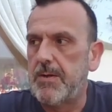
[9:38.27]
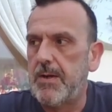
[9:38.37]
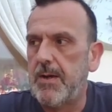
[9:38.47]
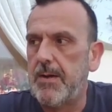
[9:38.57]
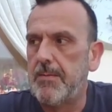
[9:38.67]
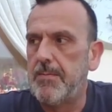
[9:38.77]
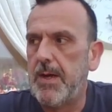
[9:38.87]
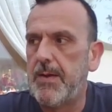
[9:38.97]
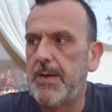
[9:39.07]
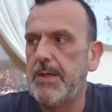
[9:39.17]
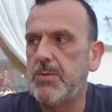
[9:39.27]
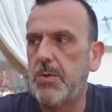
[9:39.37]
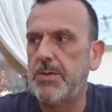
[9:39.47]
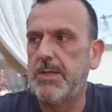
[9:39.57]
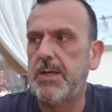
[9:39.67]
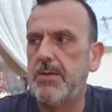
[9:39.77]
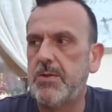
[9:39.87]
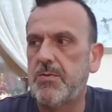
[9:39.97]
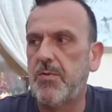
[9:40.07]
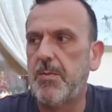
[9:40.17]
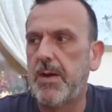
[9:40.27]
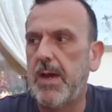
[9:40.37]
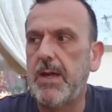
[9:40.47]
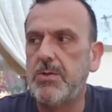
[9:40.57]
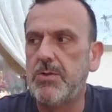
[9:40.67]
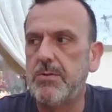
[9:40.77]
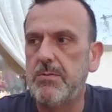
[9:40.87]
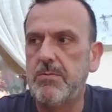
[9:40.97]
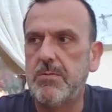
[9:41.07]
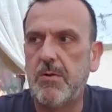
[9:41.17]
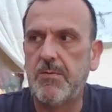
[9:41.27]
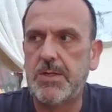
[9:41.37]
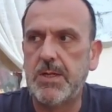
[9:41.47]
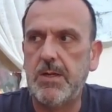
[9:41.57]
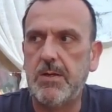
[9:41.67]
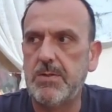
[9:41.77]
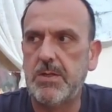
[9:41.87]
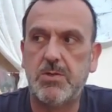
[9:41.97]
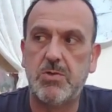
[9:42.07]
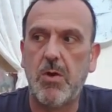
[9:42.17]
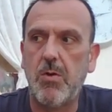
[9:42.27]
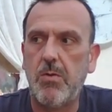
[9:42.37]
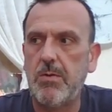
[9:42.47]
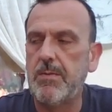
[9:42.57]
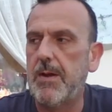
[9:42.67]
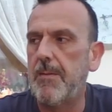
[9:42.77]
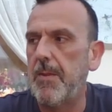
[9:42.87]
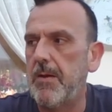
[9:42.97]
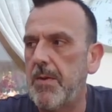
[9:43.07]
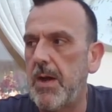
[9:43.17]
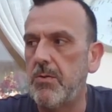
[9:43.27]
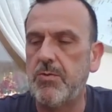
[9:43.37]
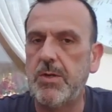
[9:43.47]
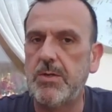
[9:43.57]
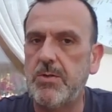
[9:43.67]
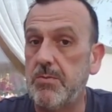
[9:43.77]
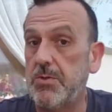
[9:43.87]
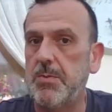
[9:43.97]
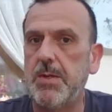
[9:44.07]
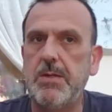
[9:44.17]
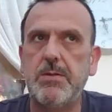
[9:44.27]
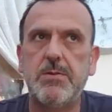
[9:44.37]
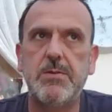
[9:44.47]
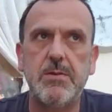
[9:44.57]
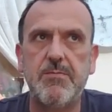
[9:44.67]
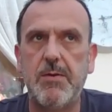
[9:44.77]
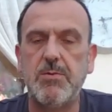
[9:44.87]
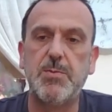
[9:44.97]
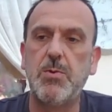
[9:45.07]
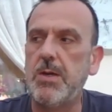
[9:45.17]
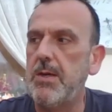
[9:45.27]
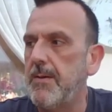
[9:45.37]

And then these words here, just from ancient, obviously, because it's stone, and that eldritch, which means very spooky,